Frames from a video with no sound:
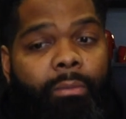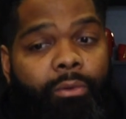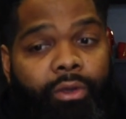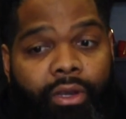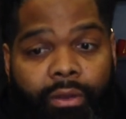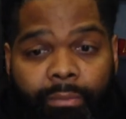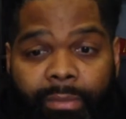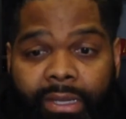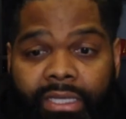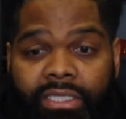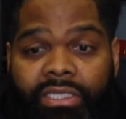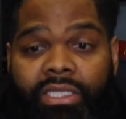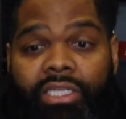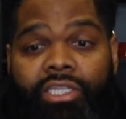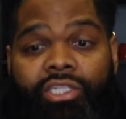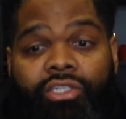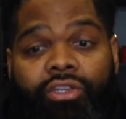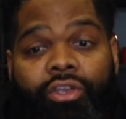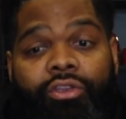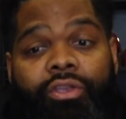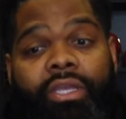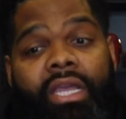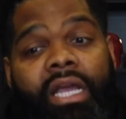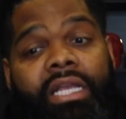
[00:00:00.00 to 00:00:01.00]
I'm going to basically
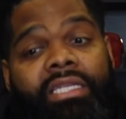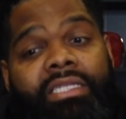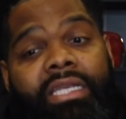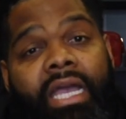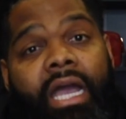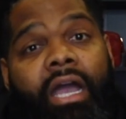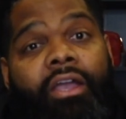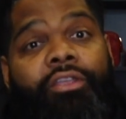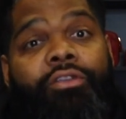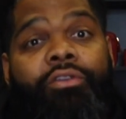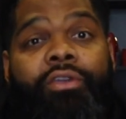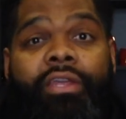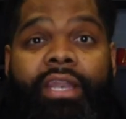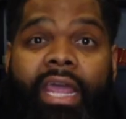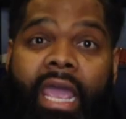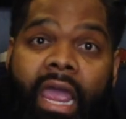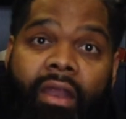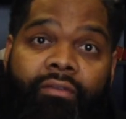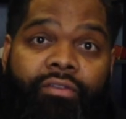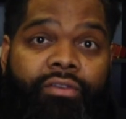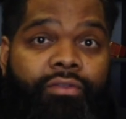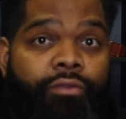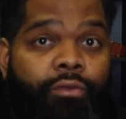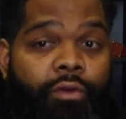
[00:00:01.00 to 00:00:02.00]
show you guys how you
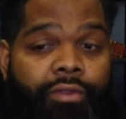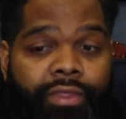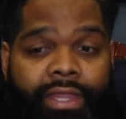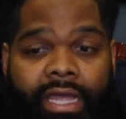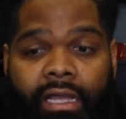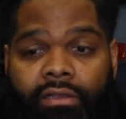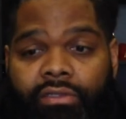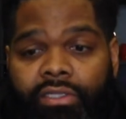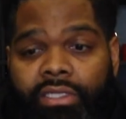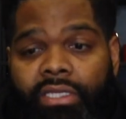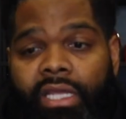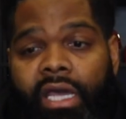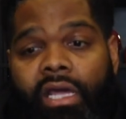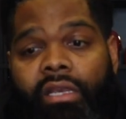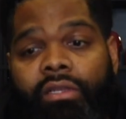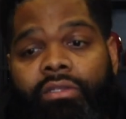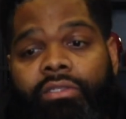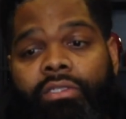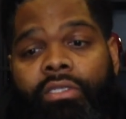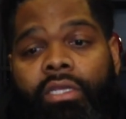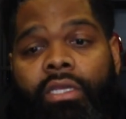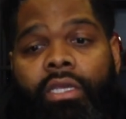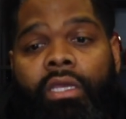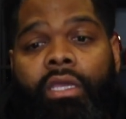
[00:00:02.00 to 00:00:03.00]
can average
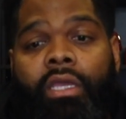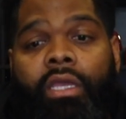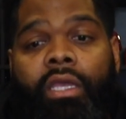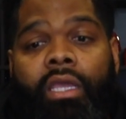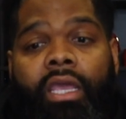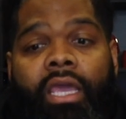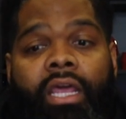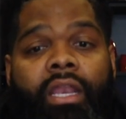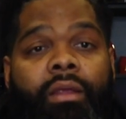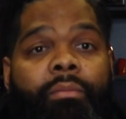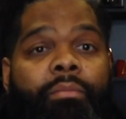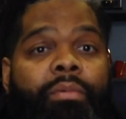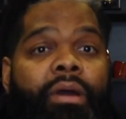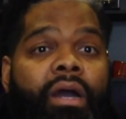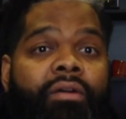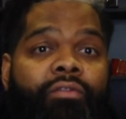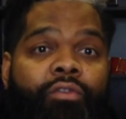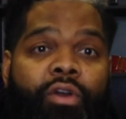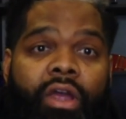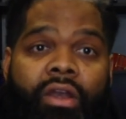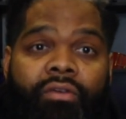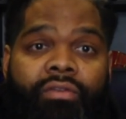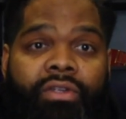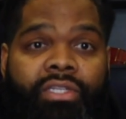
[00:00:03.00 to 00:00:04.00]
$4,000 and
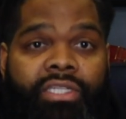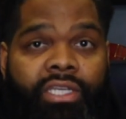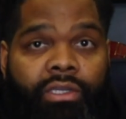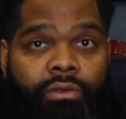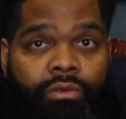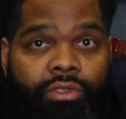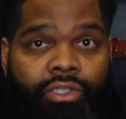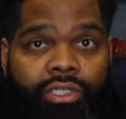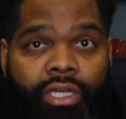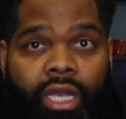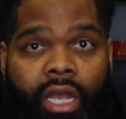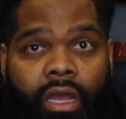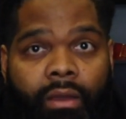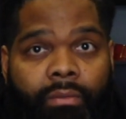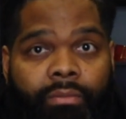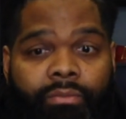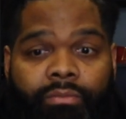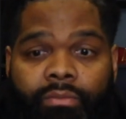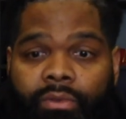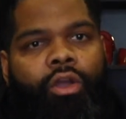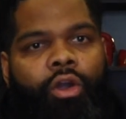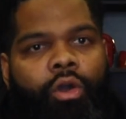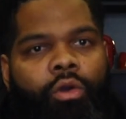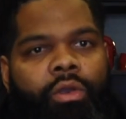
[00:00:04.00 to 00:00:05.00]
above on every single
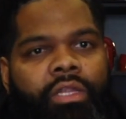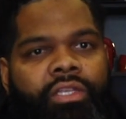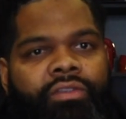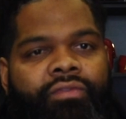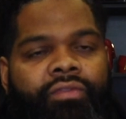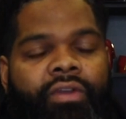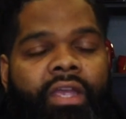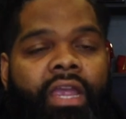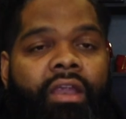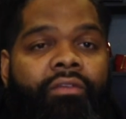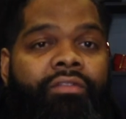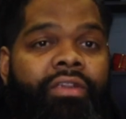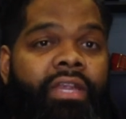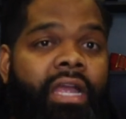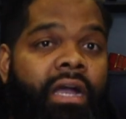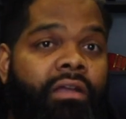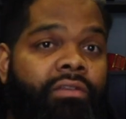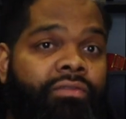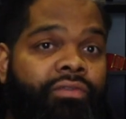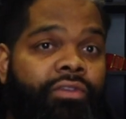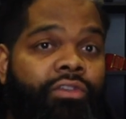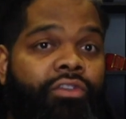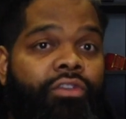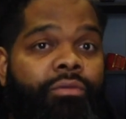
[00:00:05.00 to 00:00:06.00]
job. My goal is for every
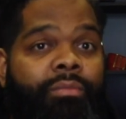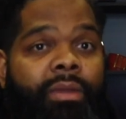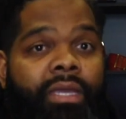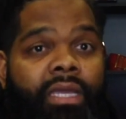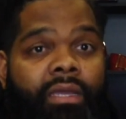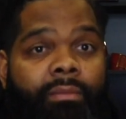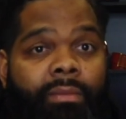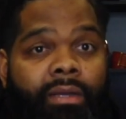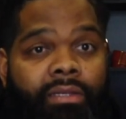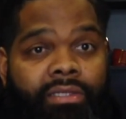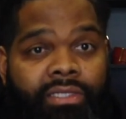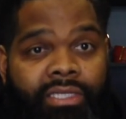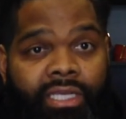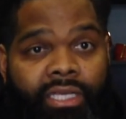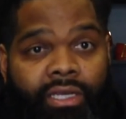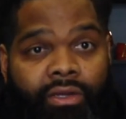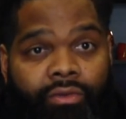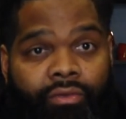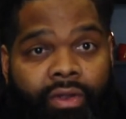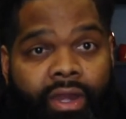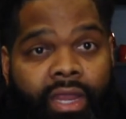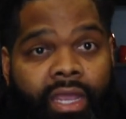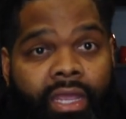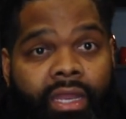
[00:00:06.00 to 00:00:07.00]
house for you to make about
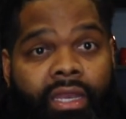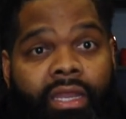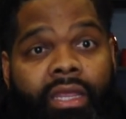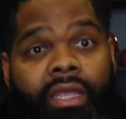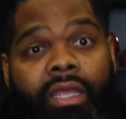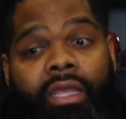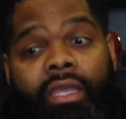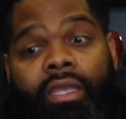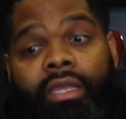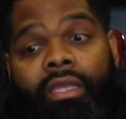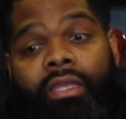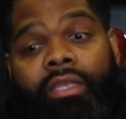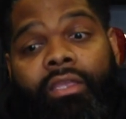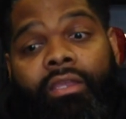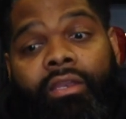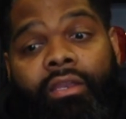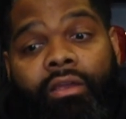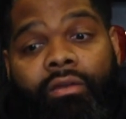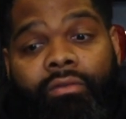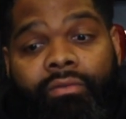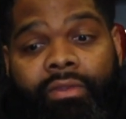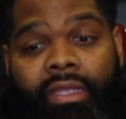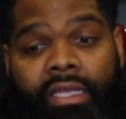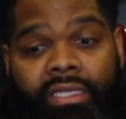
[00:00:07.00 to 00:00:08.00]
10 grand.
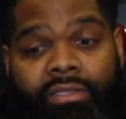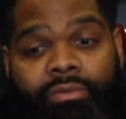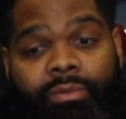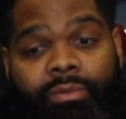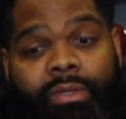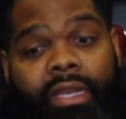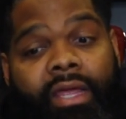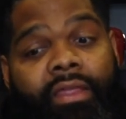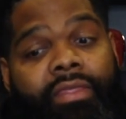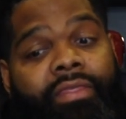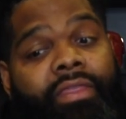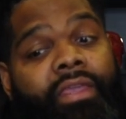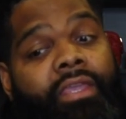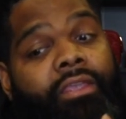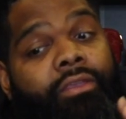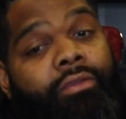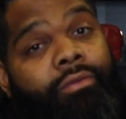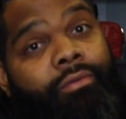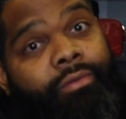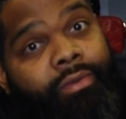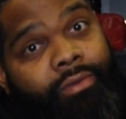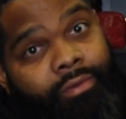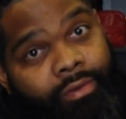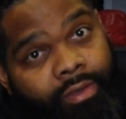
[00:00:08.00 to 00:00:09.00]
You know, that's what I
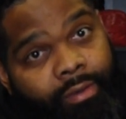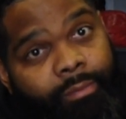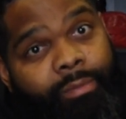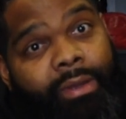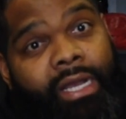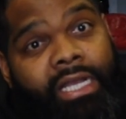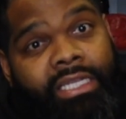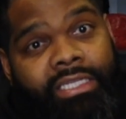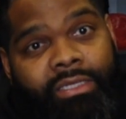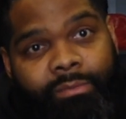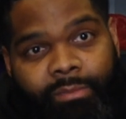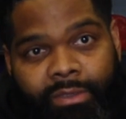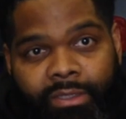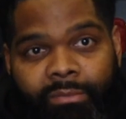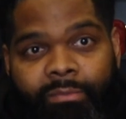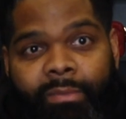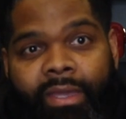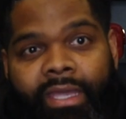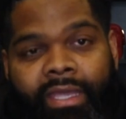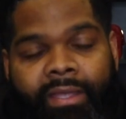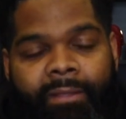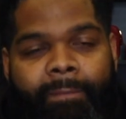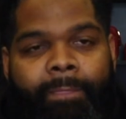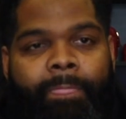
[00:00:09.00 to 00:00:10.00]
think you, you can possibly
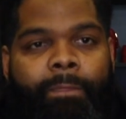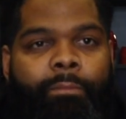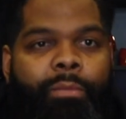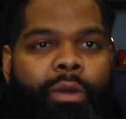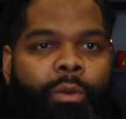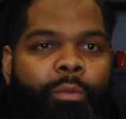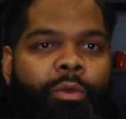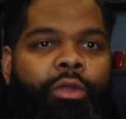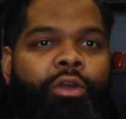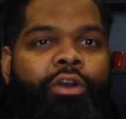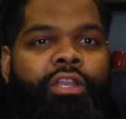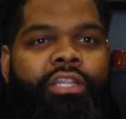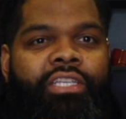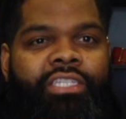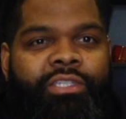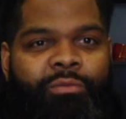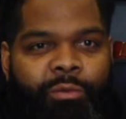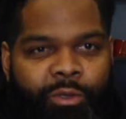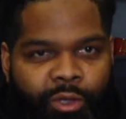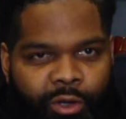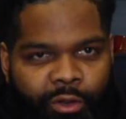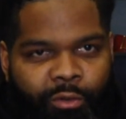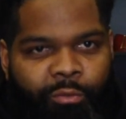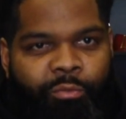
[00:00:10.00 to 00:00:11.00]
make. But we're going
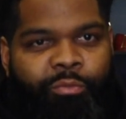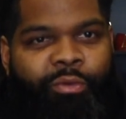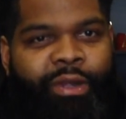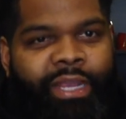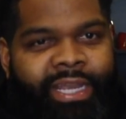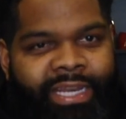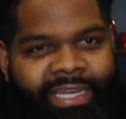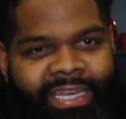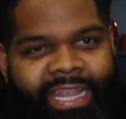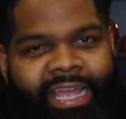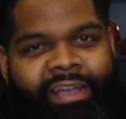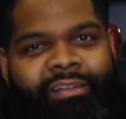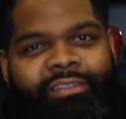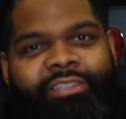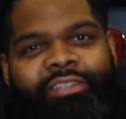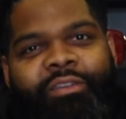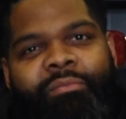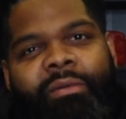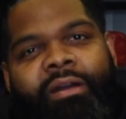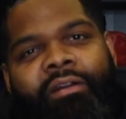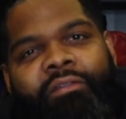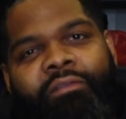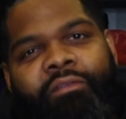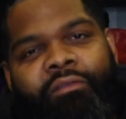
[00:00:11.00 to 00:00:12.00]
to we're going to bring it down
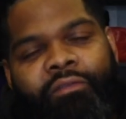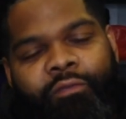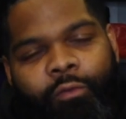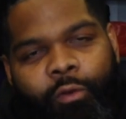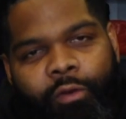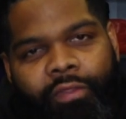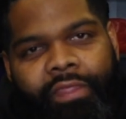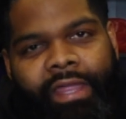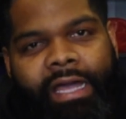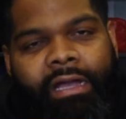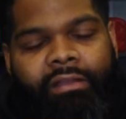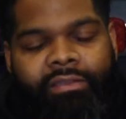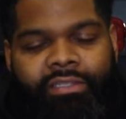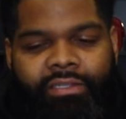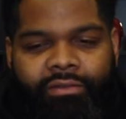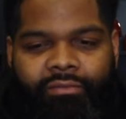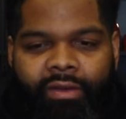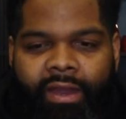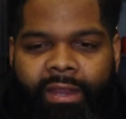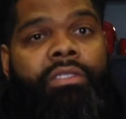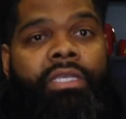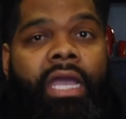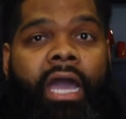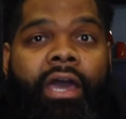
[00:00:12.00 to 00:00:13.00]
to about
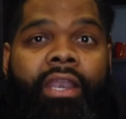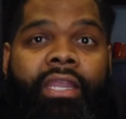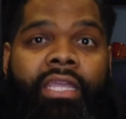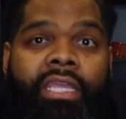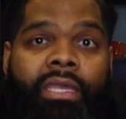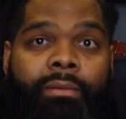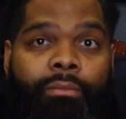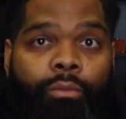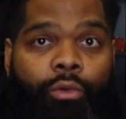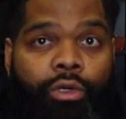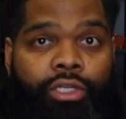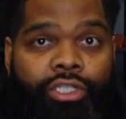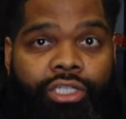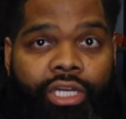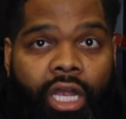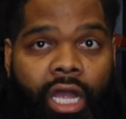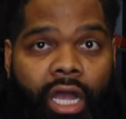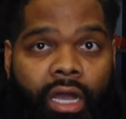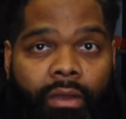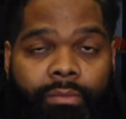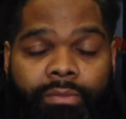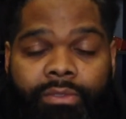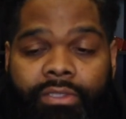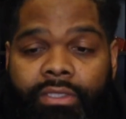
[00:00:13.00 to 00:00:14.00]
4,000. How to get more
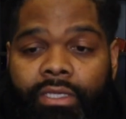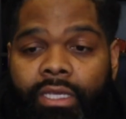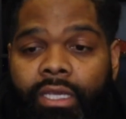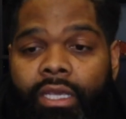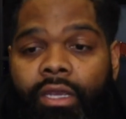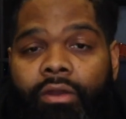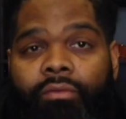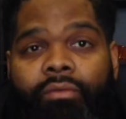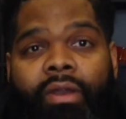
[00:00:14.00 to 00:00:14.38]
jobs,